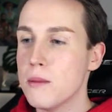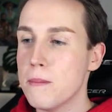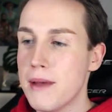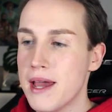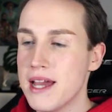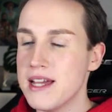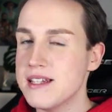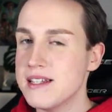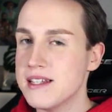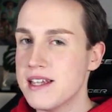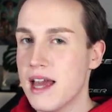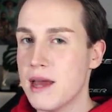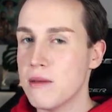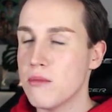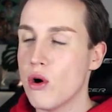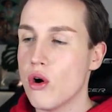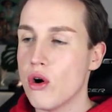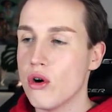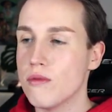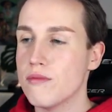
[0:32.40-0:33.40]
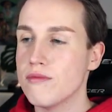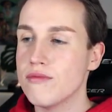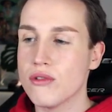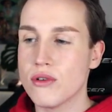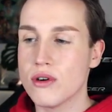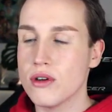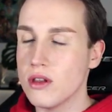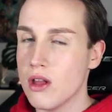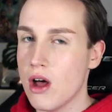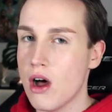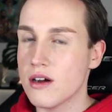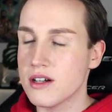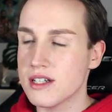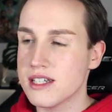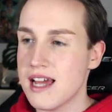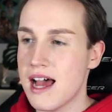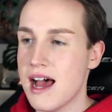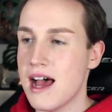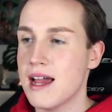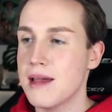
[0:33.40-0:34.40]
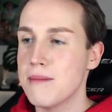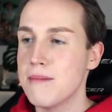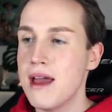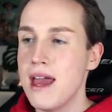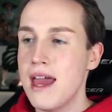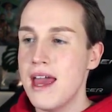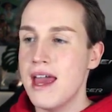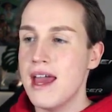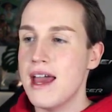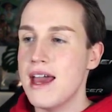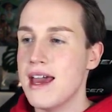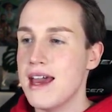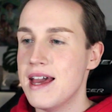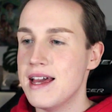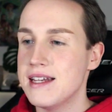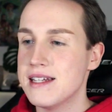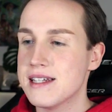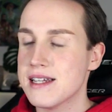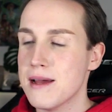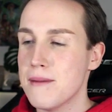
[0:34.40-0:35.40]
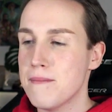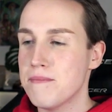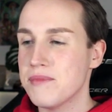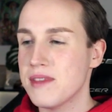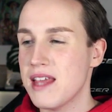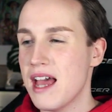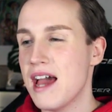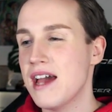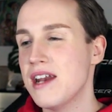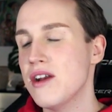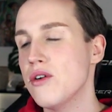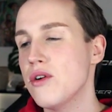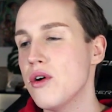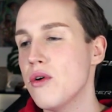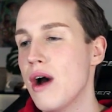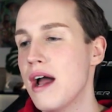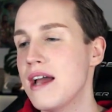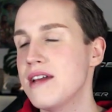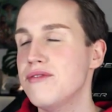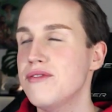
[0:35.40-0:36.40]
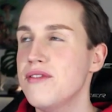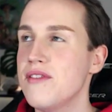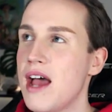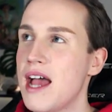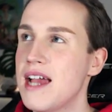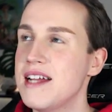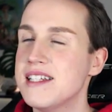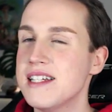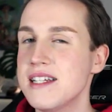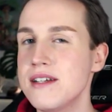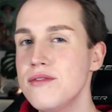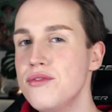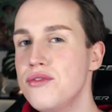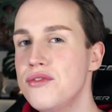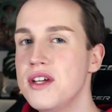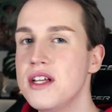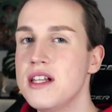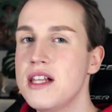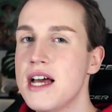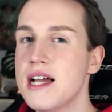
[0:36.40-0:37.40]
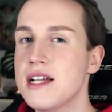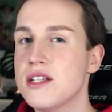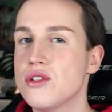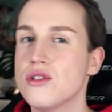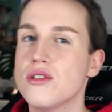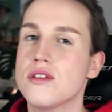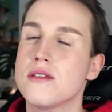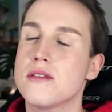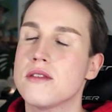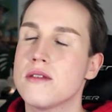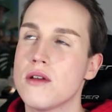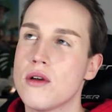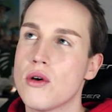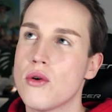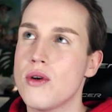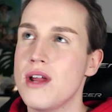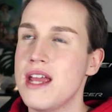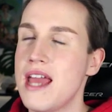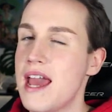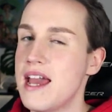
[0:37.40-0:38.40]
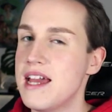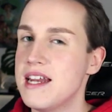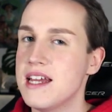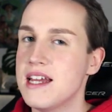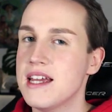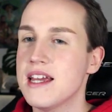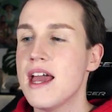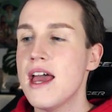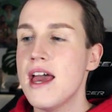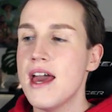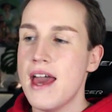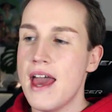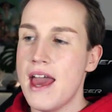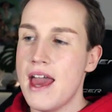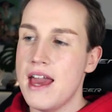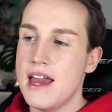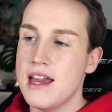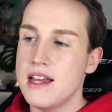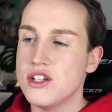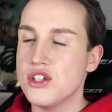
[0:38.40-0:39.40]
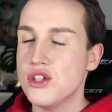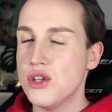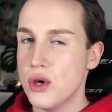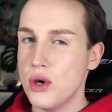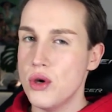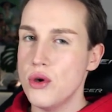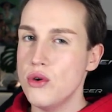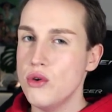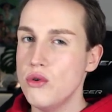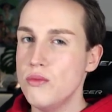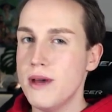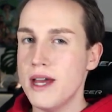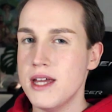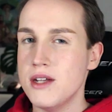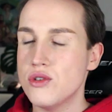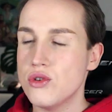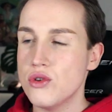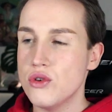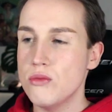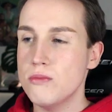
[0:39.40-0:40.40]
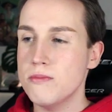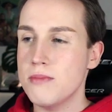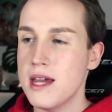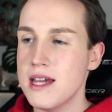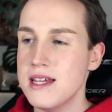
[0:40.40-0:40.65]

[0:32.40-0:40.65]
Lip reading: base game home for a long time. And I don't know, I didn't feel like just creating a 2-bedroom